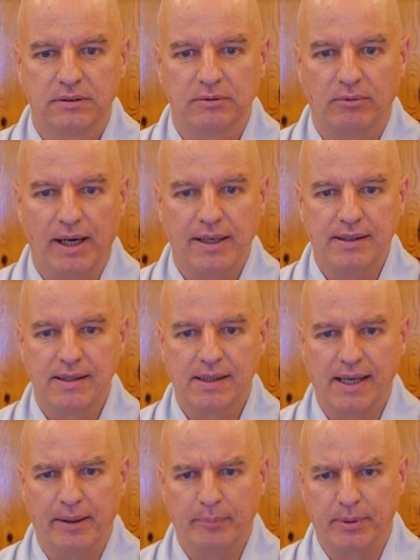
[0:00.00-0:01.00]
Why is this
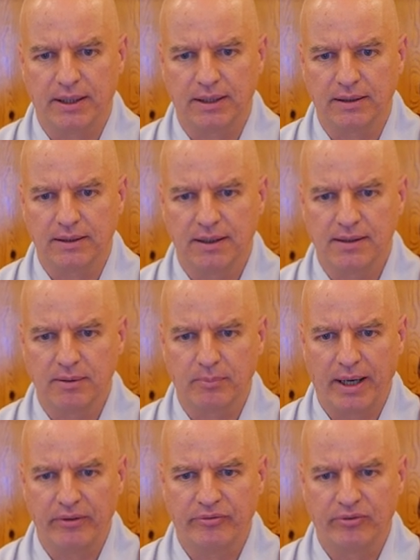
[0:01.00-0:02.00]
happening? Is it
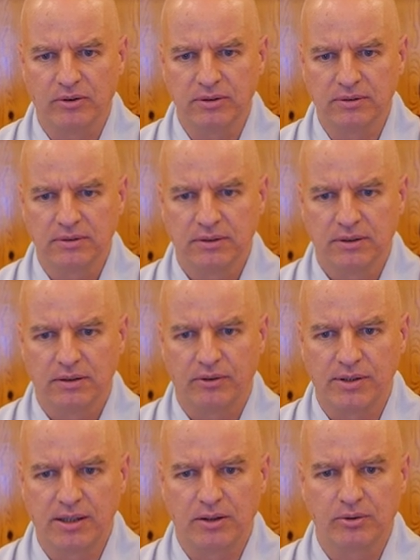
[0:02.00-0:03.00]
my fault or
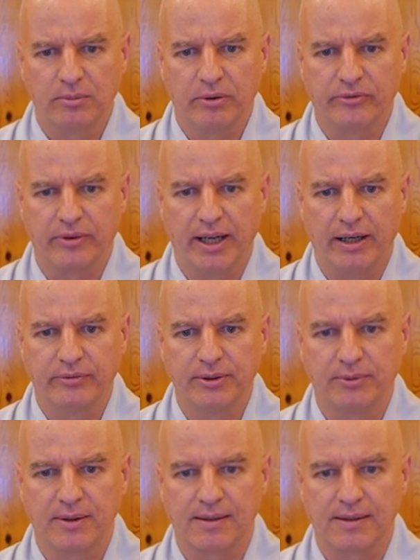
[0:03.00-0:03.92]
is it normal for everyone